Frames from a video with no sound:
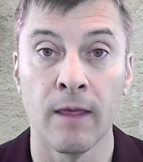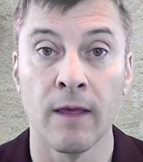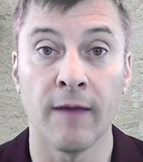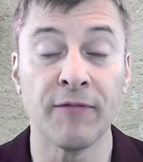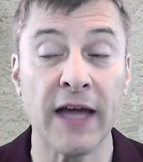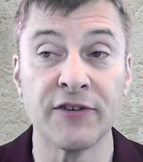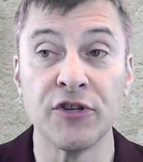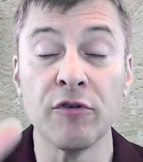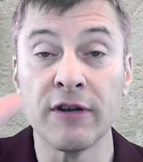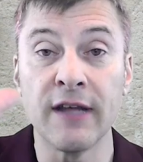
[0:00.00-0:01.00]
If that's
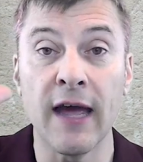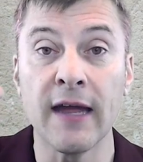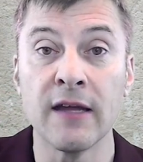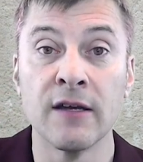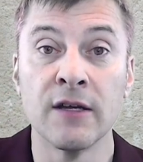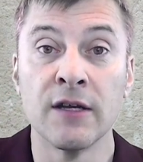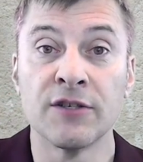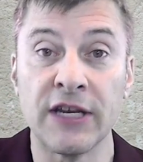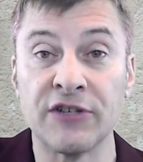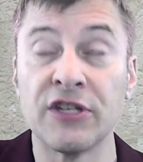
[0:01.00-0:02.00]
you today,
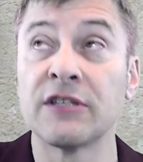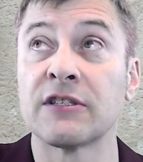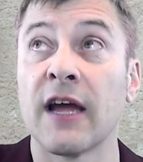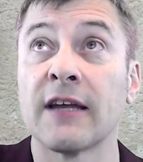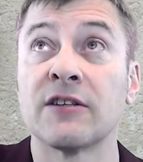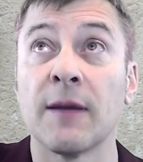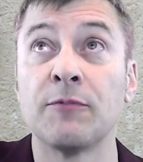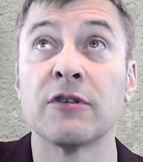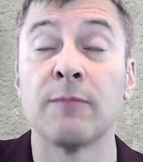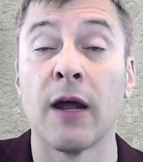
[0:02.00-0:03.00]
say, "Jesus, I accept
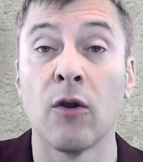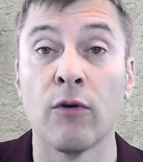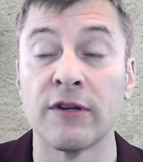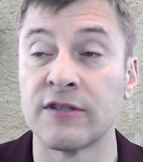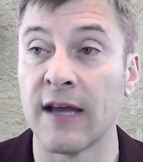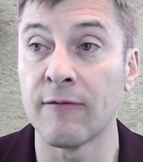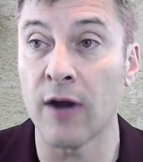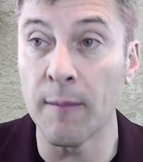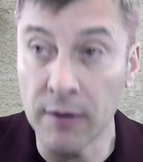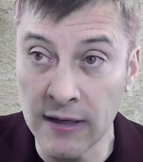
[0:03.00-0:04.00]
you as my Lord and Savior.
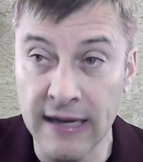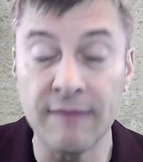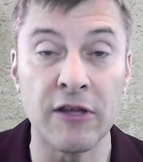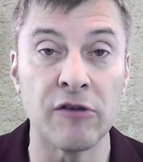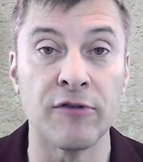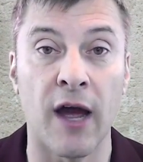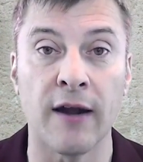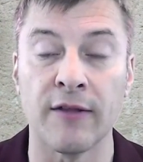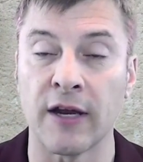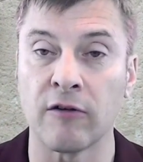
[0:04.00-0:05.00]
I believe that you died
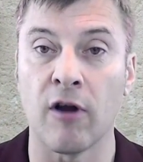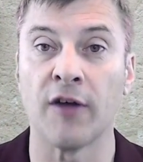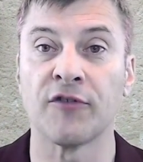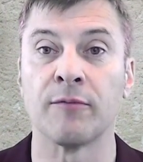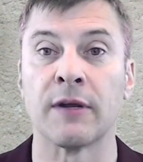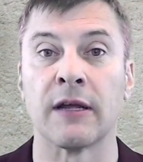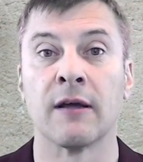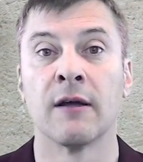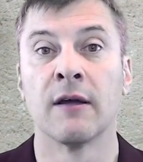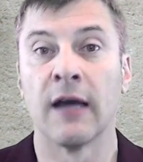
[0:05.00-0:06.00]
on that cross for me.
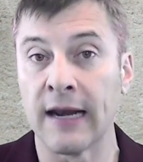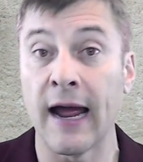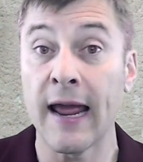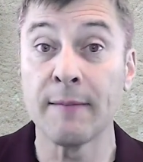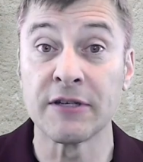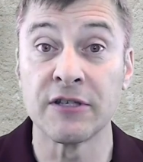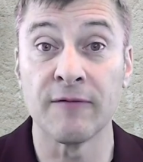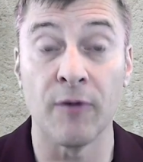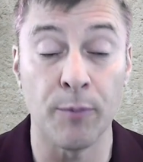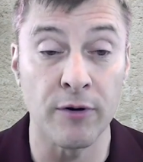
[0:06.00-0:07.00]
And I am a
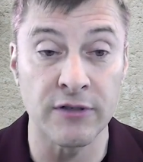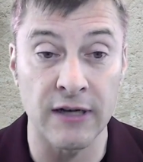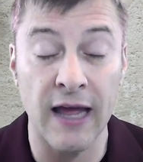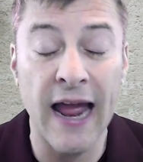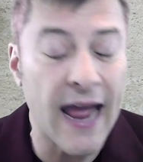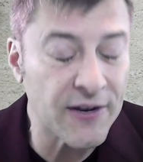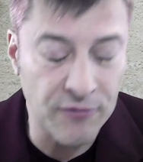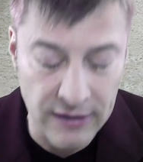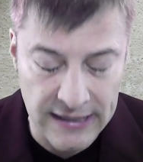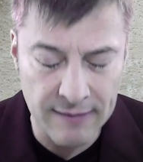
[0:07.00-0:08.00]
sinful person, and I ask
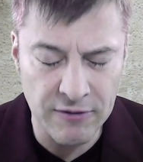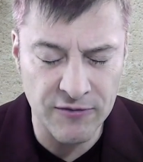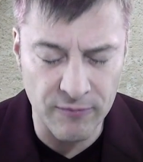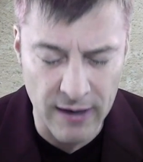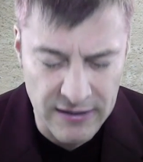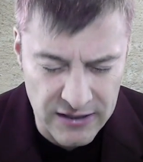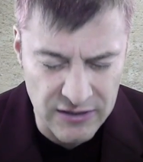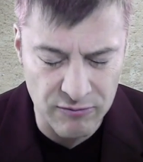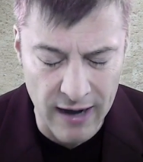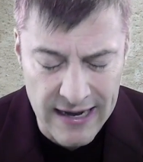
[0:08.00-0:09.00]
forgiveness for my
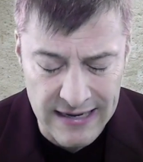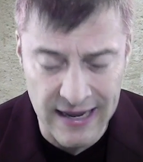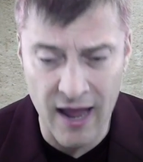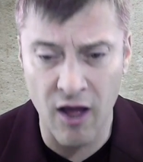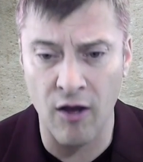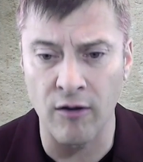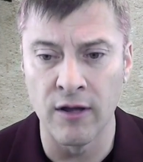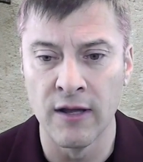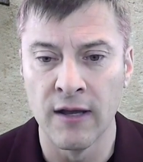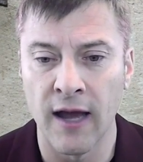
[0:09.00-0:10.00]
sins right now.
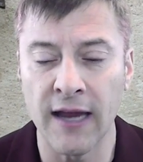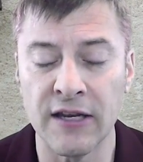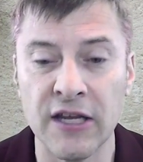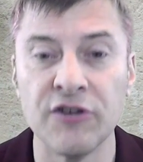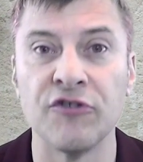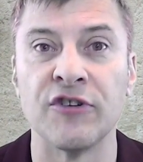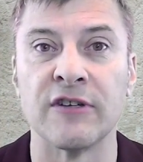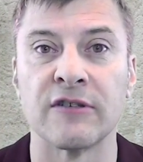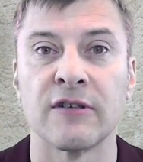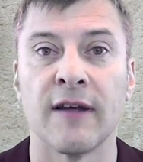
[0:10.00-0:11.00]
I need you,
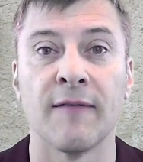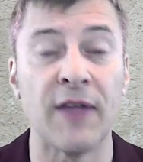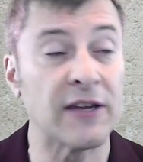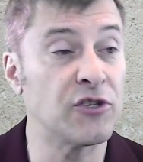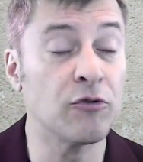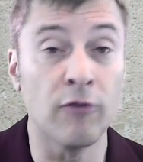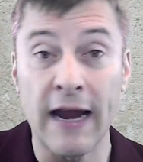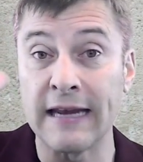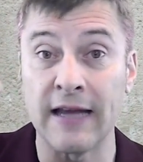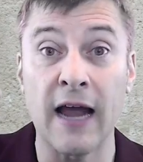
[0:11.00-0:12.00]
Jesus." And if that's you,
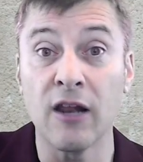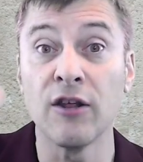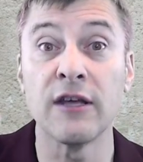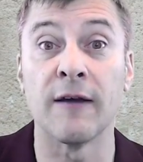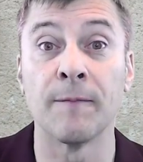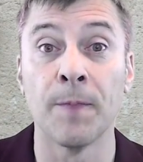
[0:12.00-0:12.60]
great. Hallelujah.